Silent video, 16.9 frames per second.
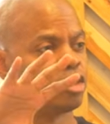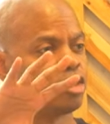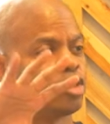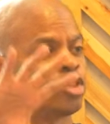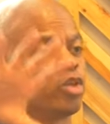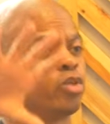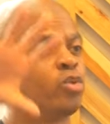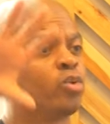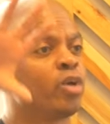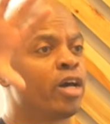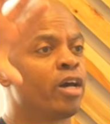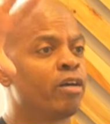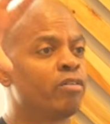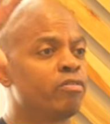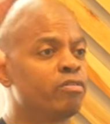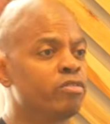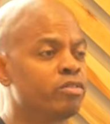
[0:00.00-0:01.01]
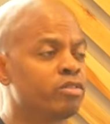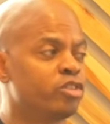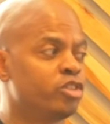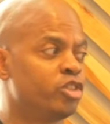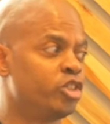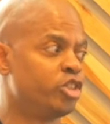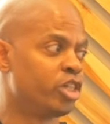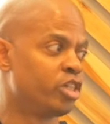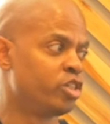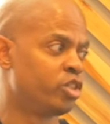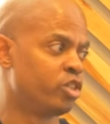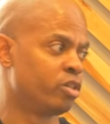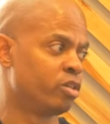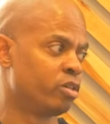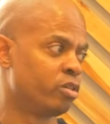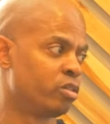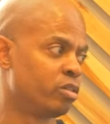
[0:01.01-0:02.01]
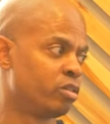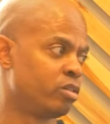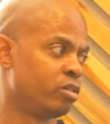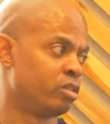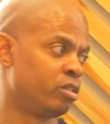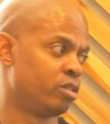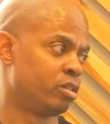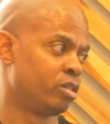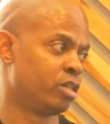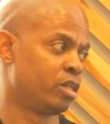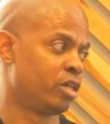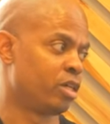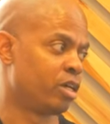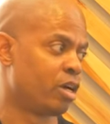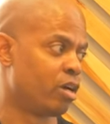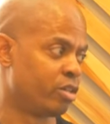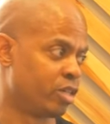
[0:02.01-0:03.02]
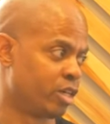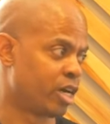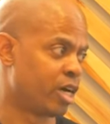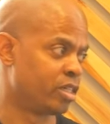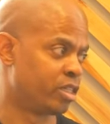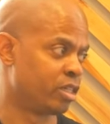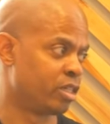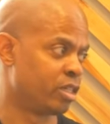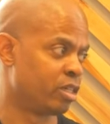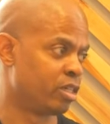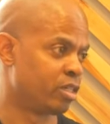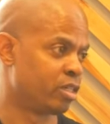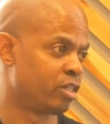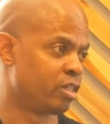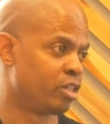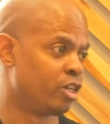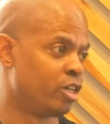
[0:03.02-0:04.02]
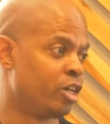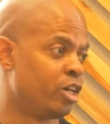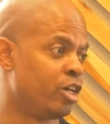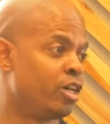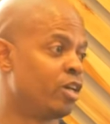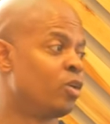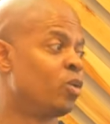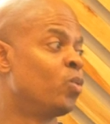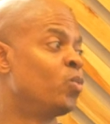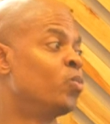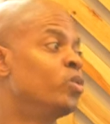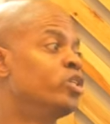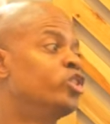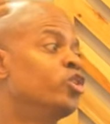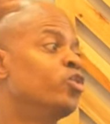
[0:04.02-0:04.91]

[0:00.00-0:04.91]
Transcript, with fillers: so you have ginger on the right. continent, which